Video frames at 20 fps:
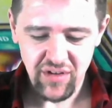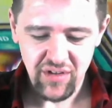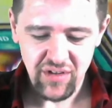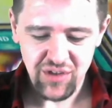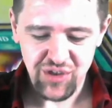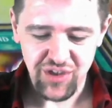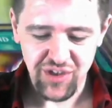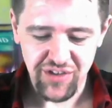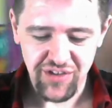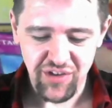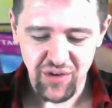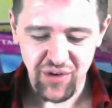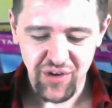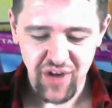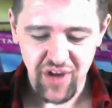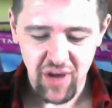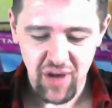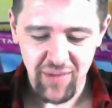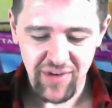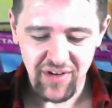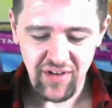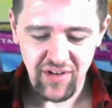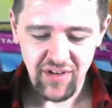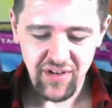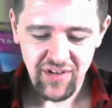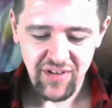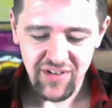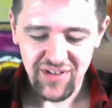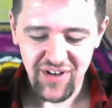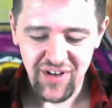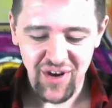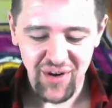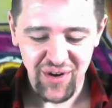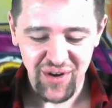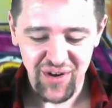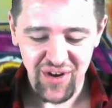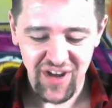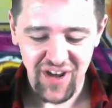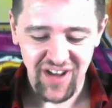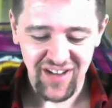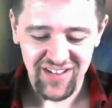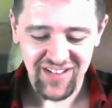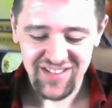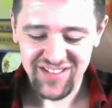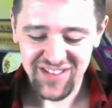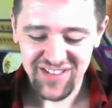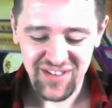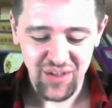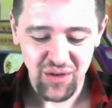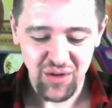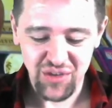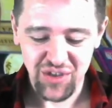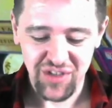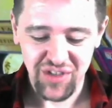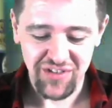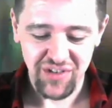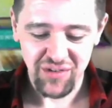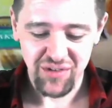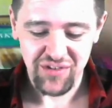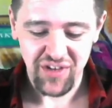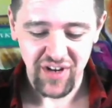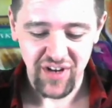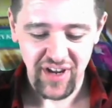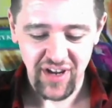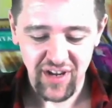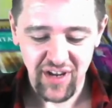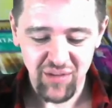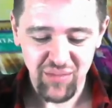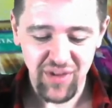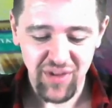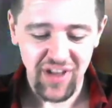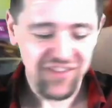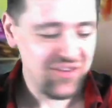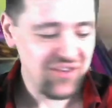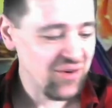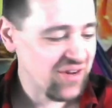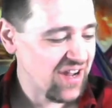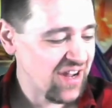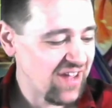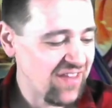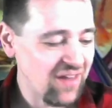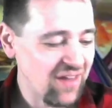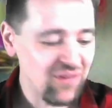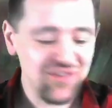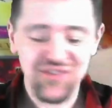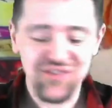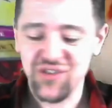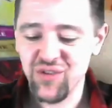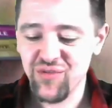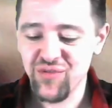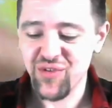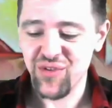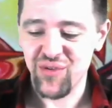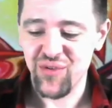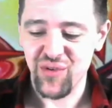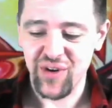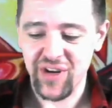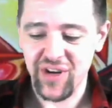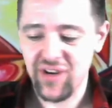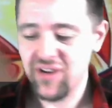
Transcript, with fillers: Jinzo, you coming? No, you're not. No Jinzo today. That's okay. That was two for three.